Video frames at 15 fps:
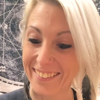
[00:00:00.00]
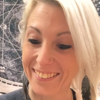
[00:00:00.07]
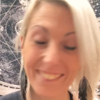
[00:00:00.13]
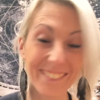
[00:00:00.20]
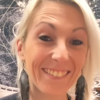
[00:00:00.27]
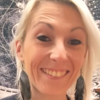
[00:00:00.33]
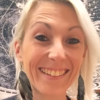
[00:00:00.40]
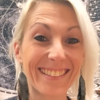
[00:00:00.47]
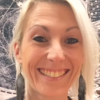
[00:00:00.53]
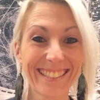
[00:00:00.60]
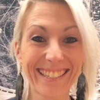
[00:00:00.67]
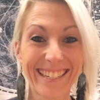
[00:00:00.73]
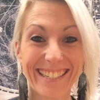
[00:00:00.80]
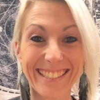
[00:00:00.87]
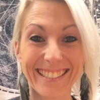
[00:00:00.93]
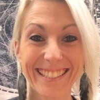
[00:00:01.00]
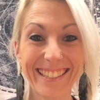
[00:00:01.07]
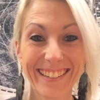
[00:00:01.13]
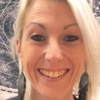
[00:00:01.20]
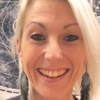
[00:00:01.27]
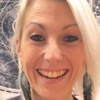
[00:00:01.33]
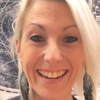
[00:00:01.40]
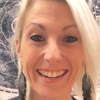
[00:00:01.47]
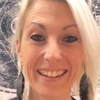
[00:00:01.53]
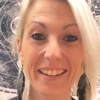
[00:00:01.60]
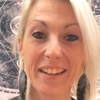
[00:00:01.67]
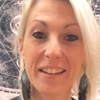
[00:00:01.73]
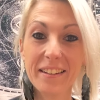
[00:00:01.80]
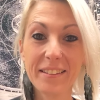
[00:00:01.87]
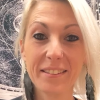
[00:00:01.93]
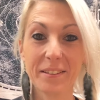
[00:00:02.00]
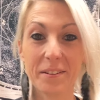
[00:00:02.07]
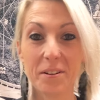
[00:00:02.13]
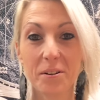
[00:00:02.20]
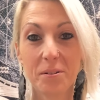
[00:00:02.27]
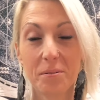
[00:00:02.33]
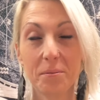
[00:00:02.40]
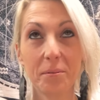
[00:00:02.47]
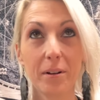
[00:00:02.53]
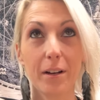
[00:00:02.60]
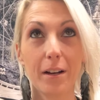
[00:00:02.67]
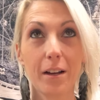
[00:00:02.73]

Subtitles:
Holy shit. Okay. So